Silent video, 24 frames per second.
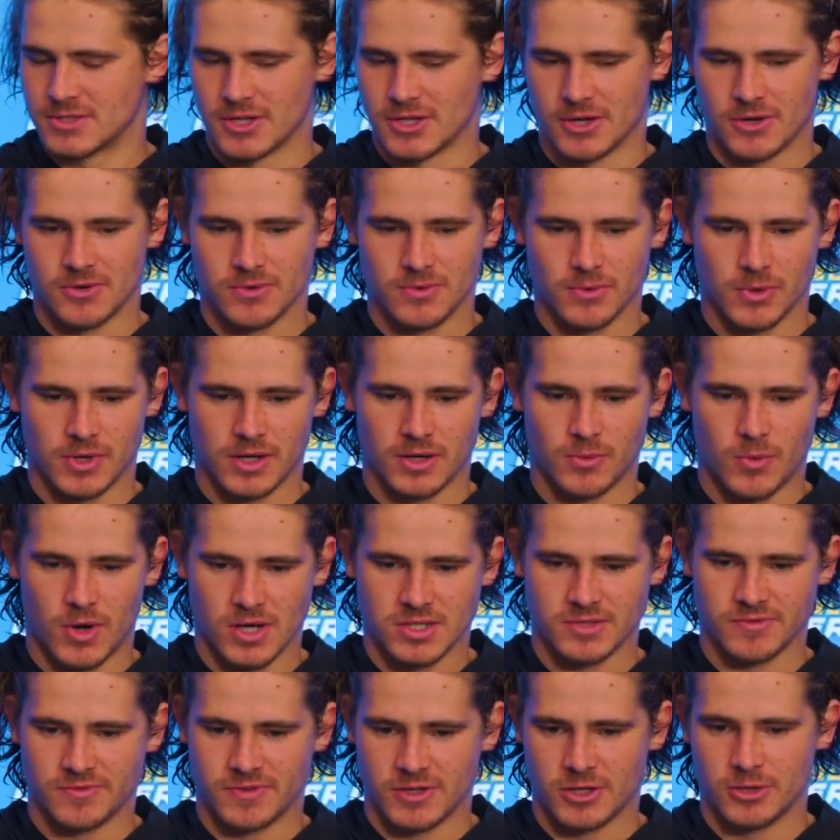So we're gonna watch
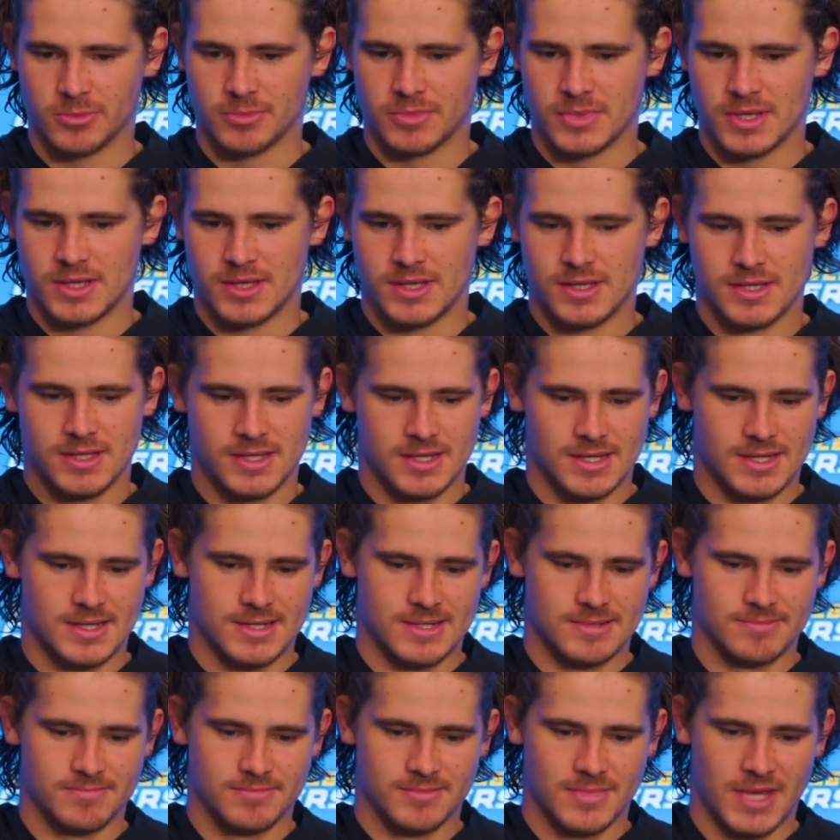the film,
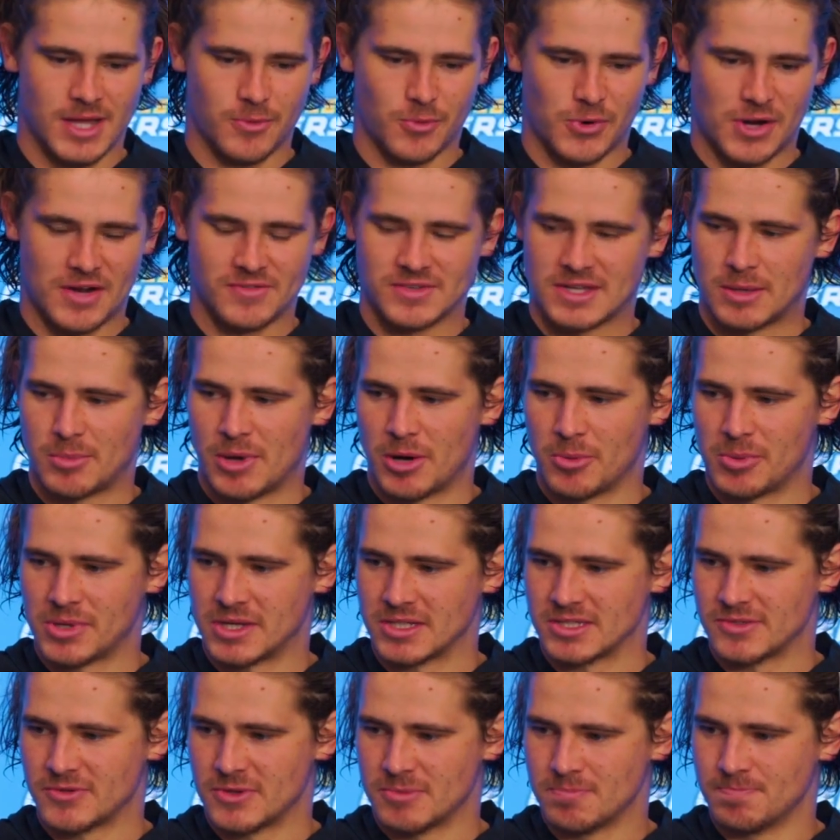um, and we're gonna have to get better
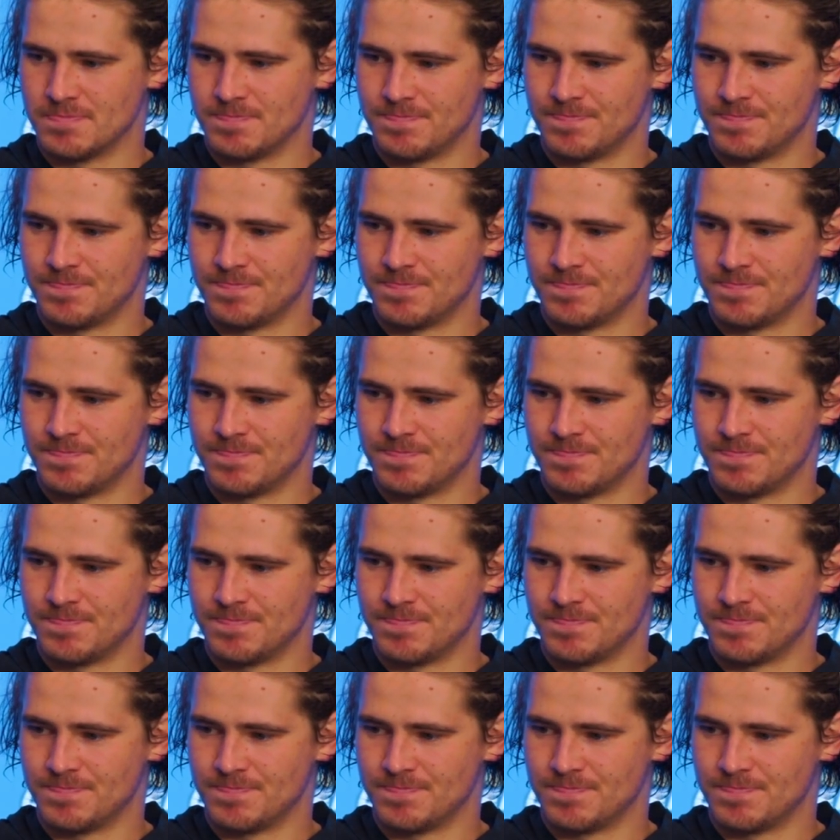because of it.